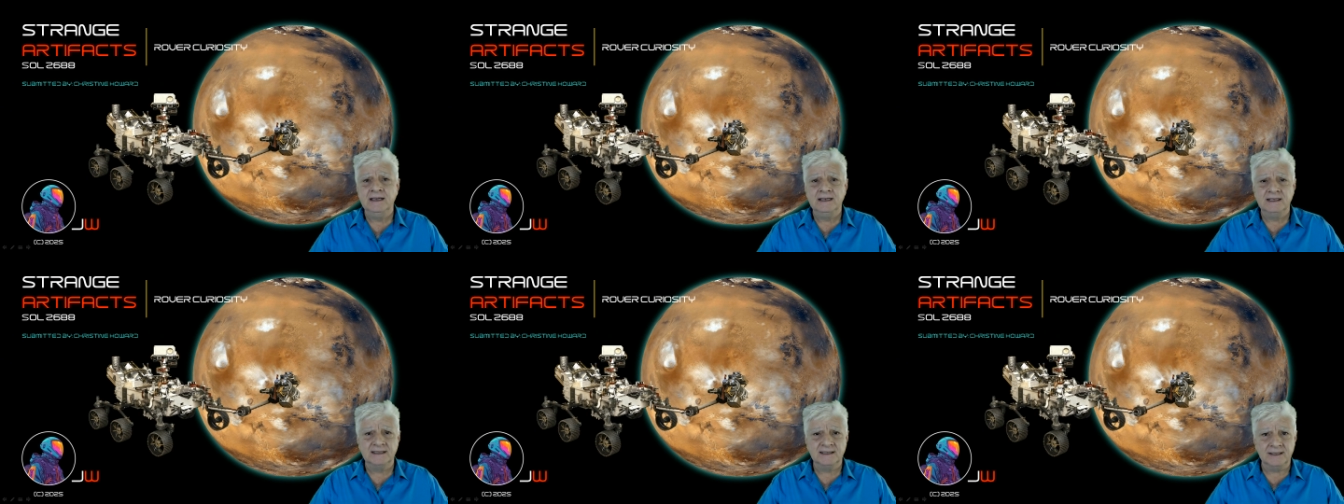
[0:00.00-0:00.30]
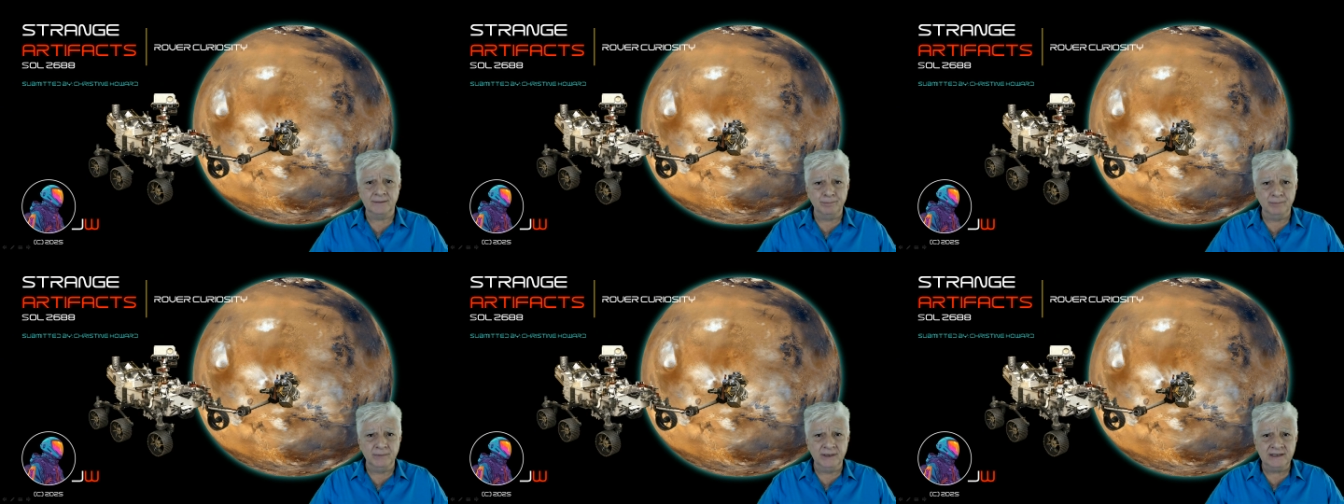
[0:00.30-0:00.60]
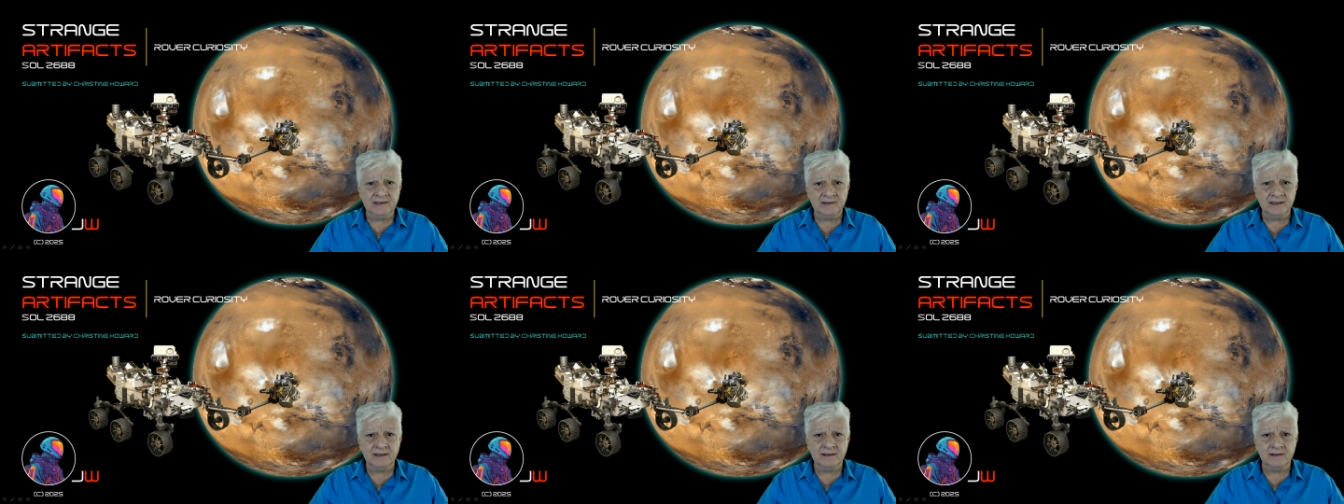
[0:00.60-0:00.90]

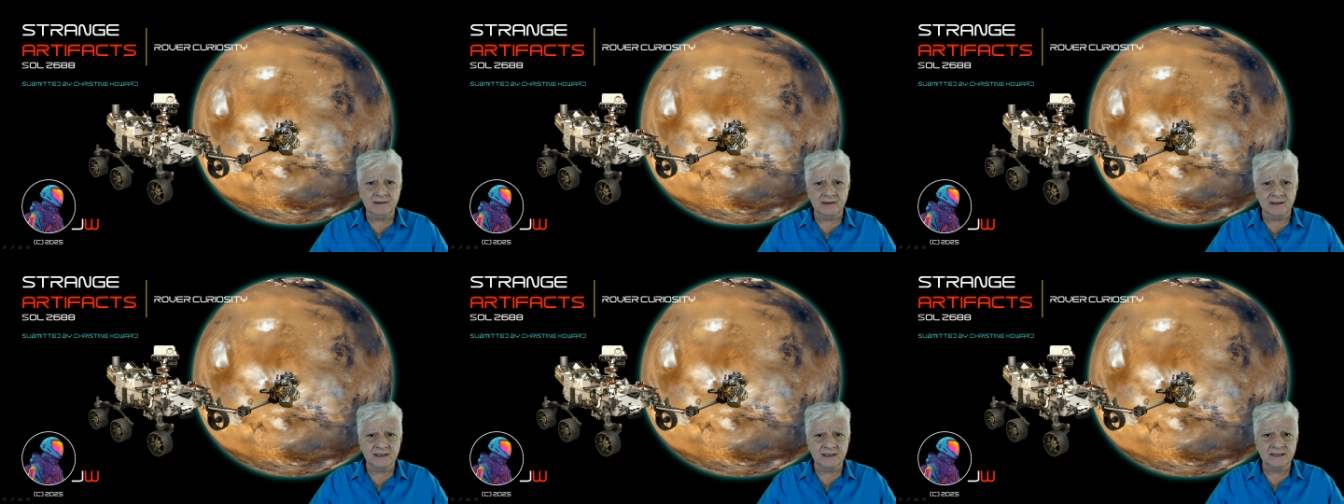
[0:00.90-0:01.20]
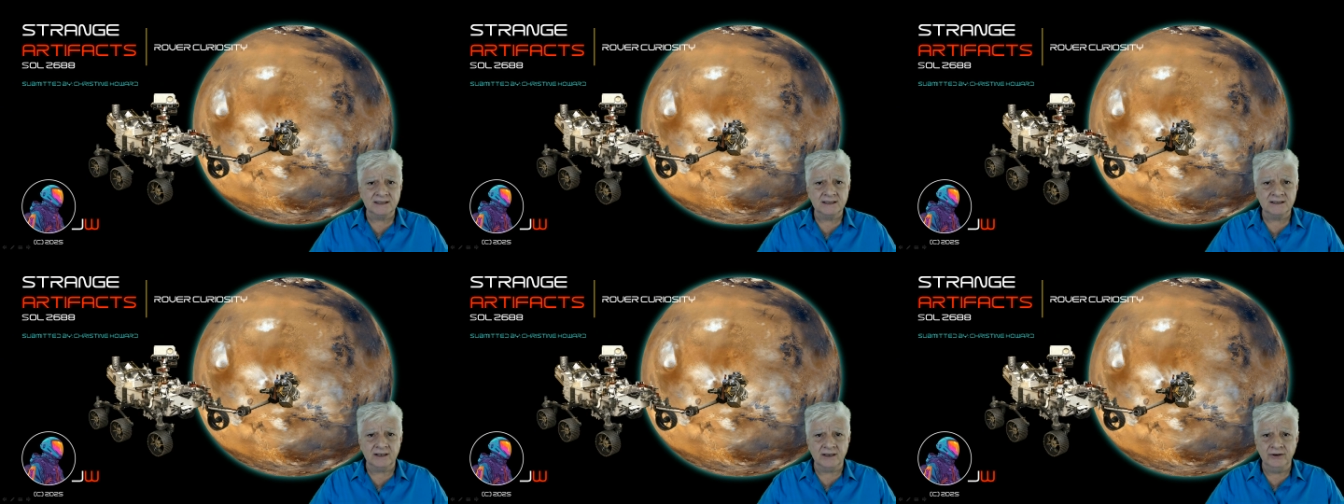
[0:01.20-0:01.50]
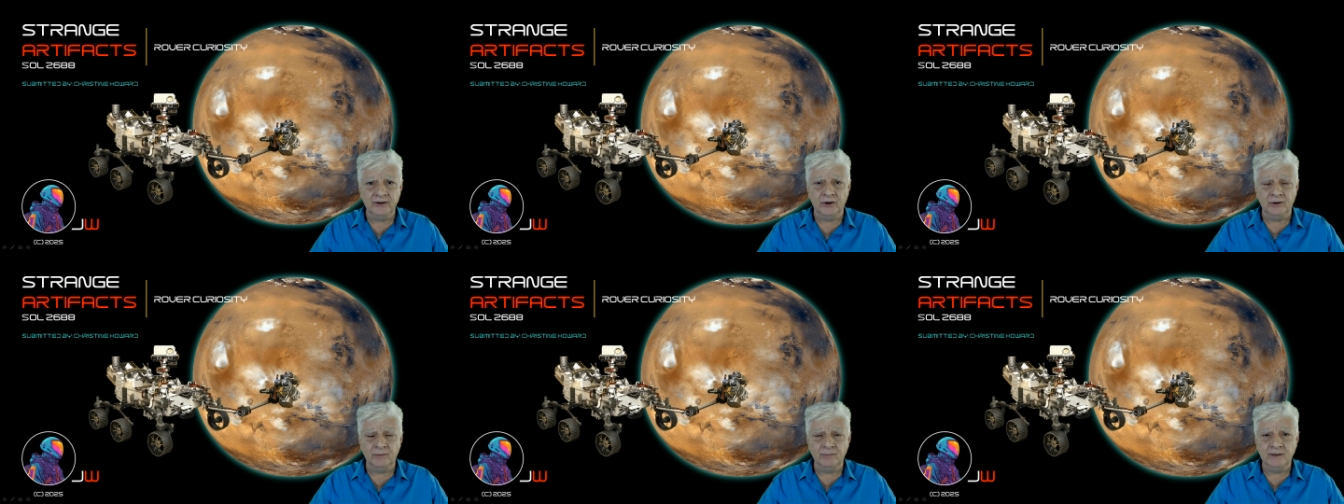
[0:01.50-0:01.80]
submitted this
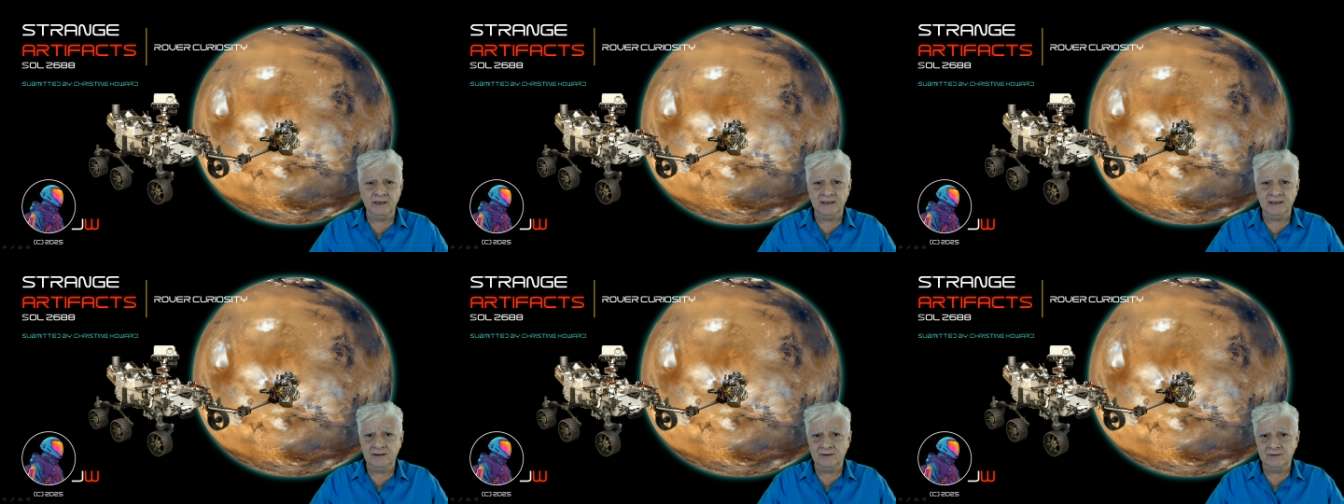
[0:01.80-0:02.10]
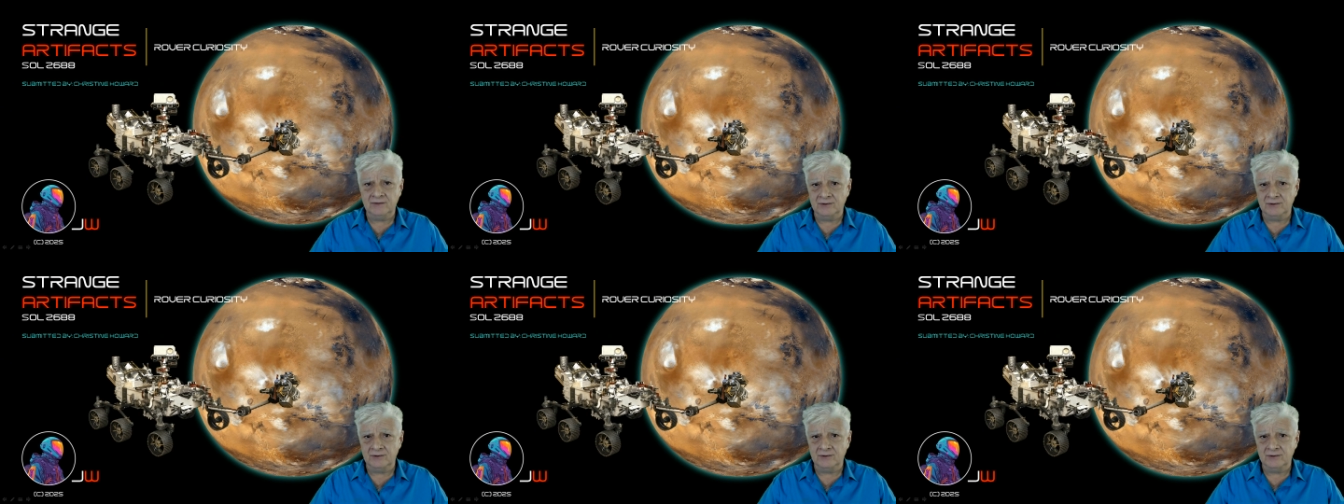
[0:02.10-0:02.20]
anomaly